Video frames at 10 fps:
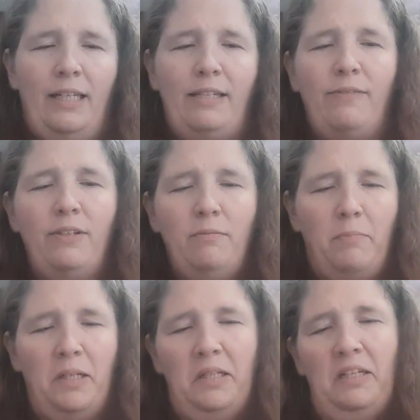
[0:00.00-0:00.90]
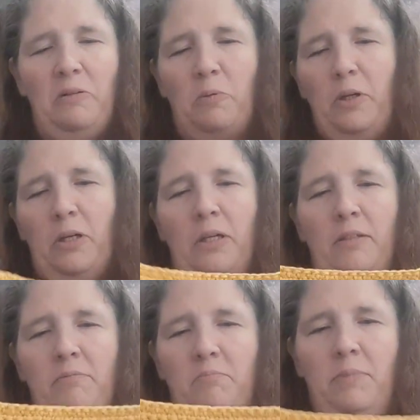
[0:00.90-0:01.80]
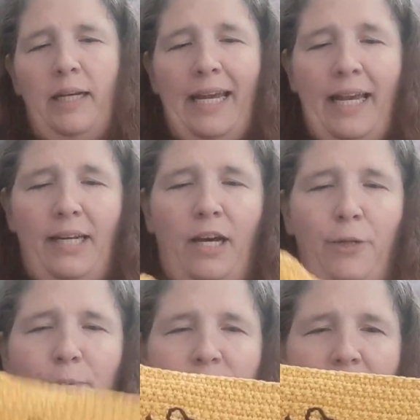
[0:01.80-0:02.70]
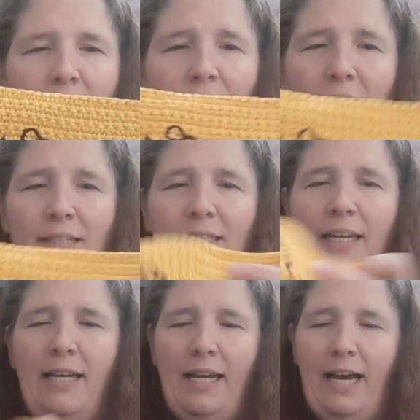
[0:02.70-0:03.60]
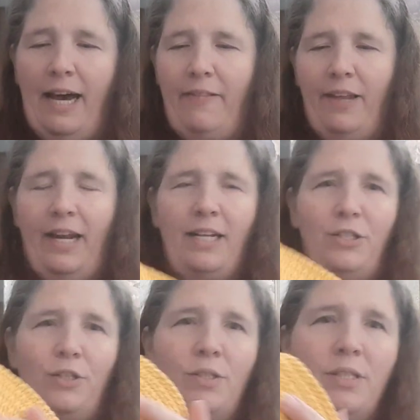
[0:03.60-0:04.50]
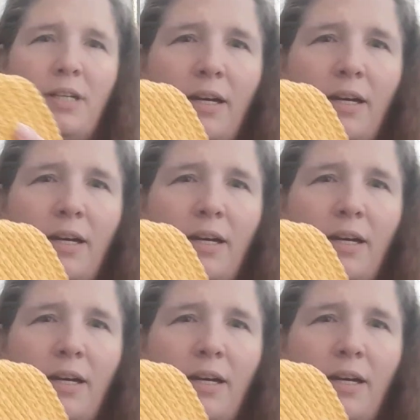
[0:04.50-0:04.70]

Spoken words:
even, but it'll work. Again, 100% cotton, and then I just